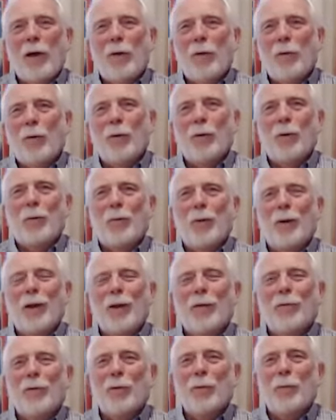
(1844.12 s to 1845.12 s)
or
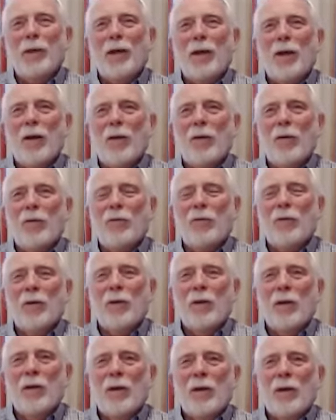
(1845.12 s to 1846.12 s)
whatever, because
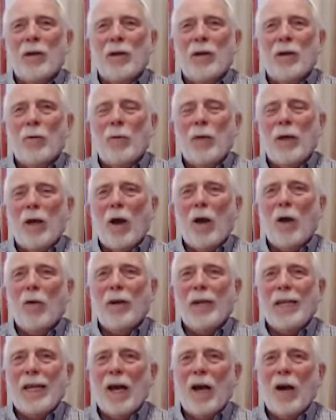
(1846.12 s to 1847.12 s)
we
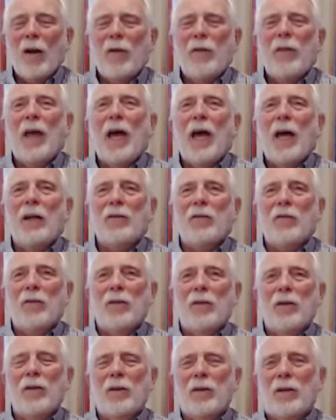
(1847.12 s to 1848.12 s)
already are that
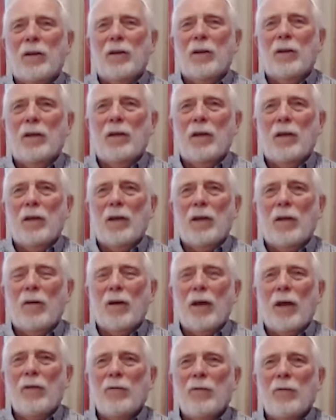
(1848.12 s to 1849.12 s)
in our
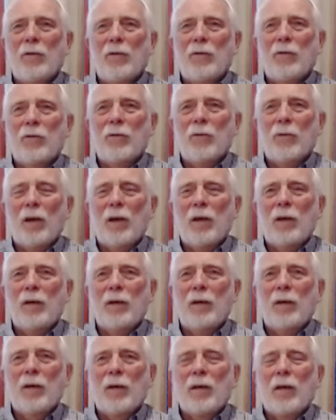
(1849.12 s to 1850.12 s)
essence, right?
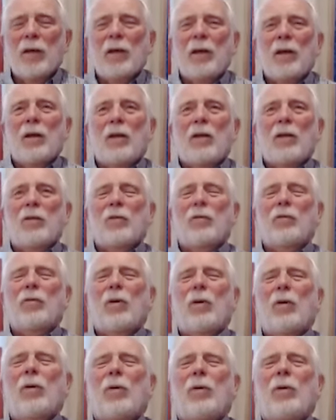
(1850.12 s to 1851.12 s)

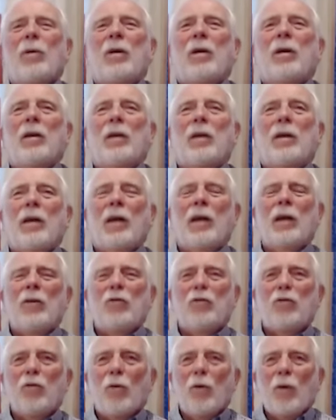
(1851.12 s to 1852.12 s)
So
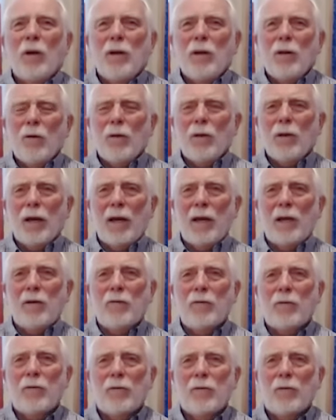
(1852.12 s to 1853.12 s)
enjoy your
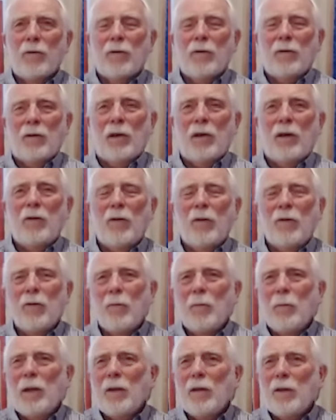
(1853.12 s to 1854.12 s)
life. It
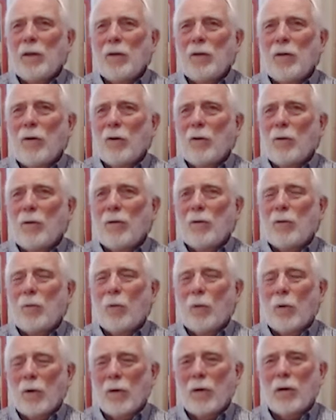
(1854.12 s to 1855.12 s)
doesn't mean that you don't
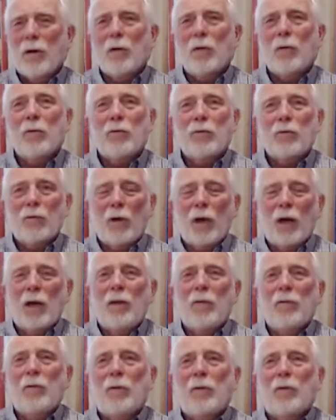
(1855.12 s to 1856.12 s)
work or
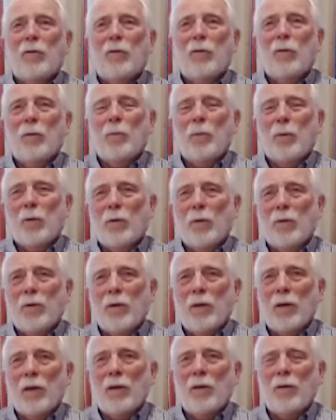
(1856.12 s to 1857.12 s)
strive or do important
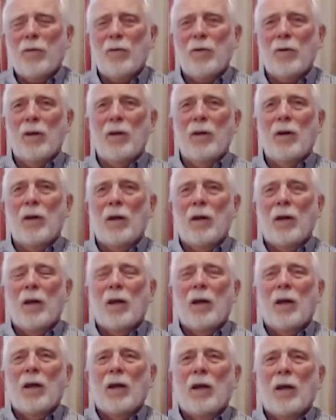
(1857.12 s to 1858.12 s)
things.
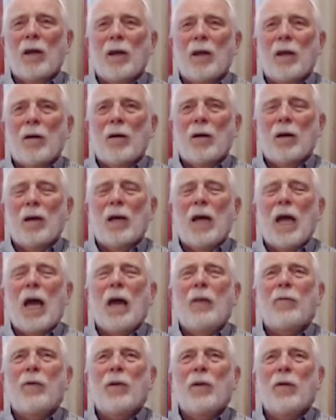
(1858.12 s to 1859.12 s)

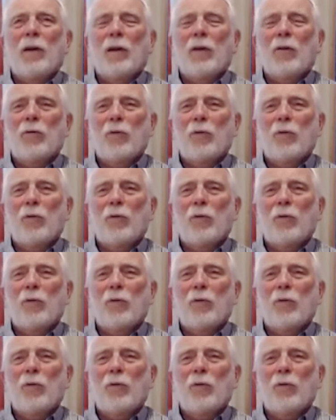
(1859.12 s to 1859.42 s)
Everything is